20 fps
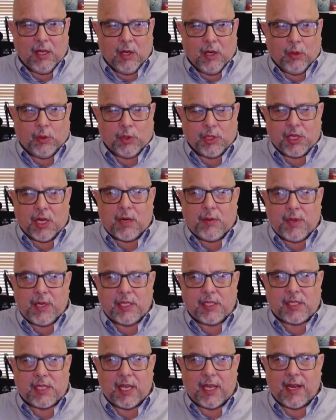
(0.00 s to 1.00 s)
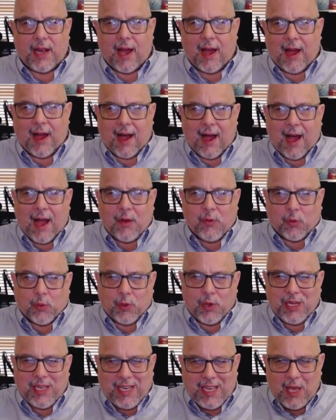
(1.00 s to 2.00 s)
was Yahweh said, I
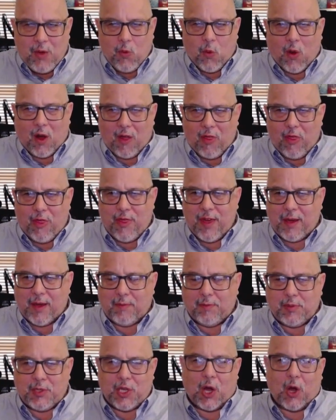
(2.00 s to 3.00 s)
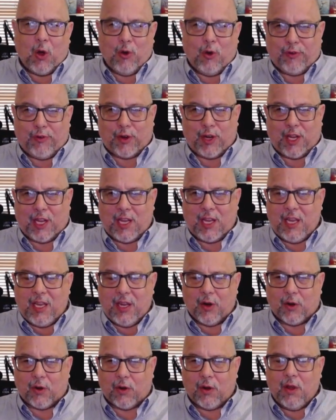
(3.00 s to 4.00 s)
really want them to
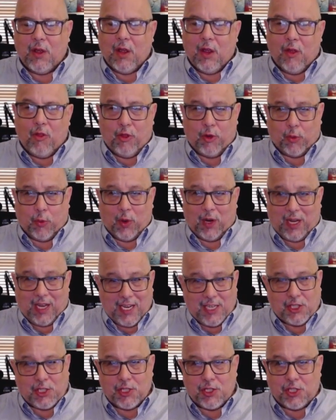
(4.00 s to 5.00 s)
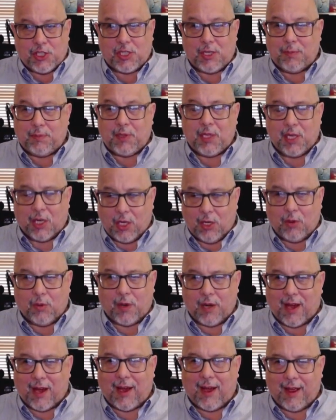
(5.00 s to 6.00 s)
overhear the relationship that you
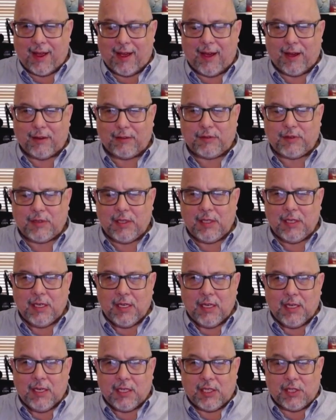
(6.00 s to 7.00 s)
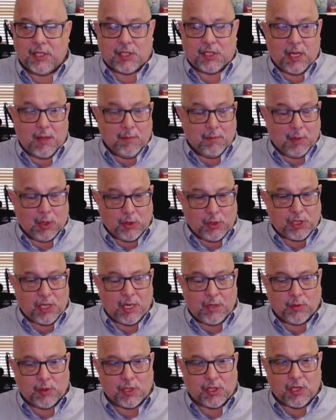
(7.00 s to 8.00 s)
and I have. You see,
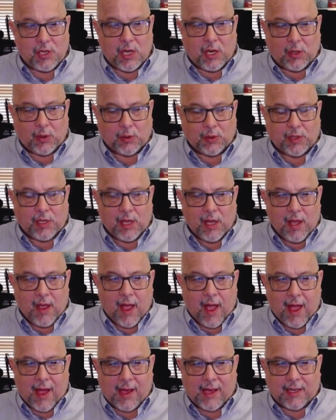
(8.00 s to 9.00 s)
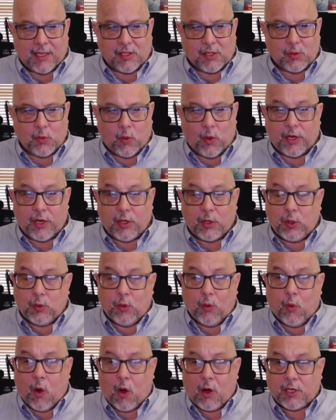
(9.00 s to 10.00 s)
Moshe was known as one who
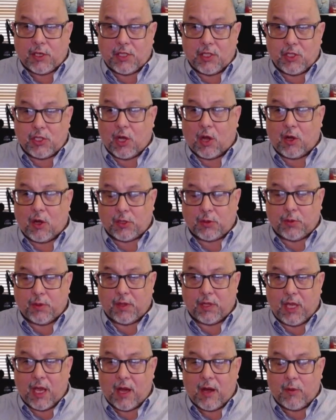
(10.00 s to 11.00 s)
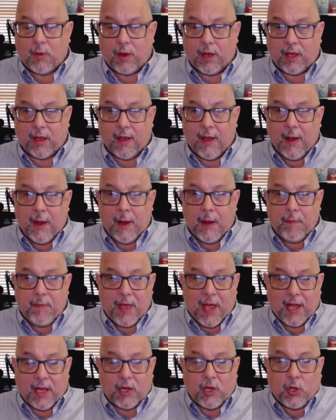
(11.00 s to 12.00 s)
walked and talked with Yahweh,
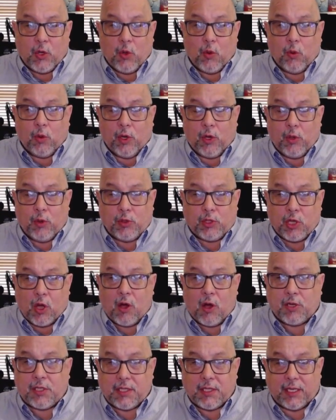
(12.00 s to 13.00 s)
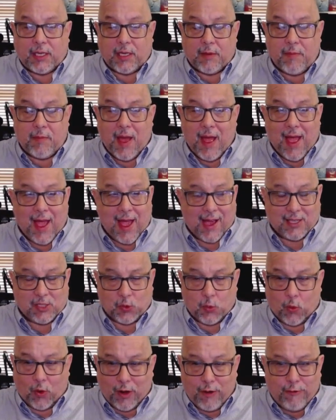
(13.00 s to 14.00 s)
and who, who talked to him
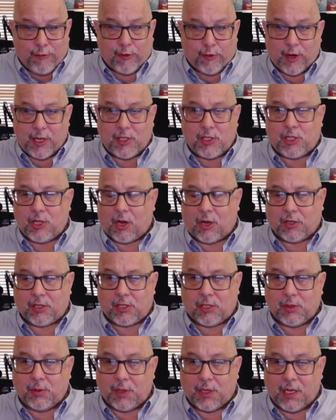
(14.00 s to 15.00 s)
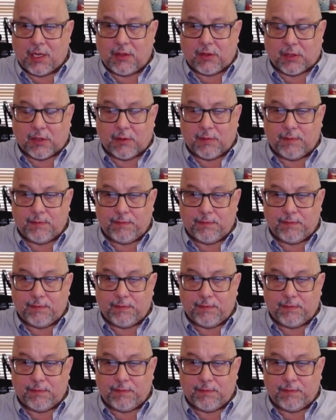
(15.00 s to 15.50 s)
as one friend talks to another.